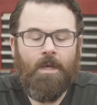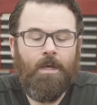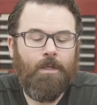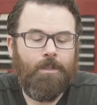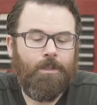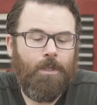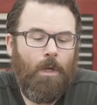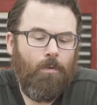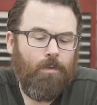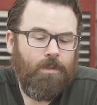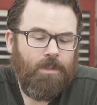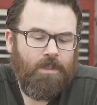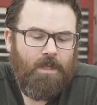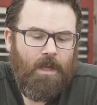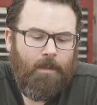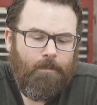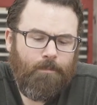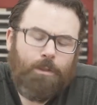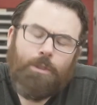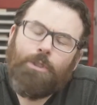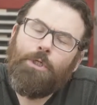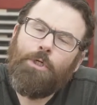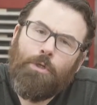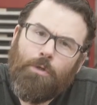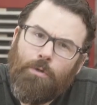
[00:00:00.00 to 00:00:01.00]
So
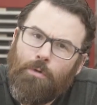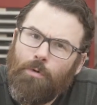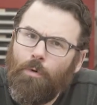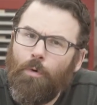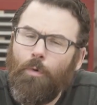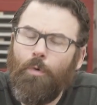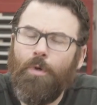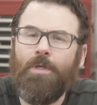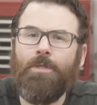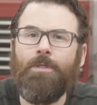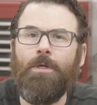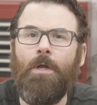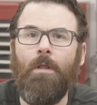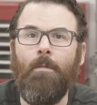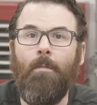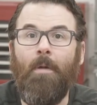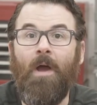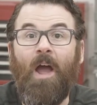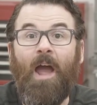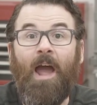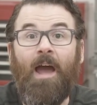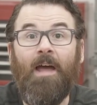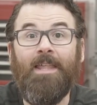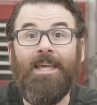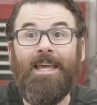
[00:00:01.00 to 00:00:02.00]
step two is all
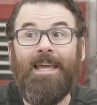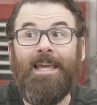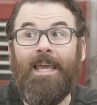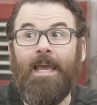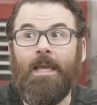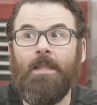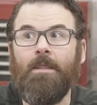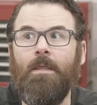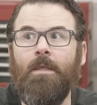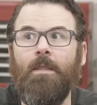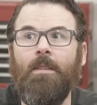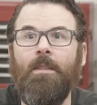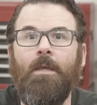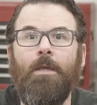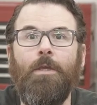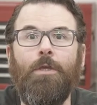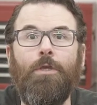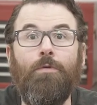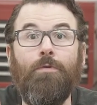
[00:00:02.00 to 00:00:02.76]
about how to get the thing.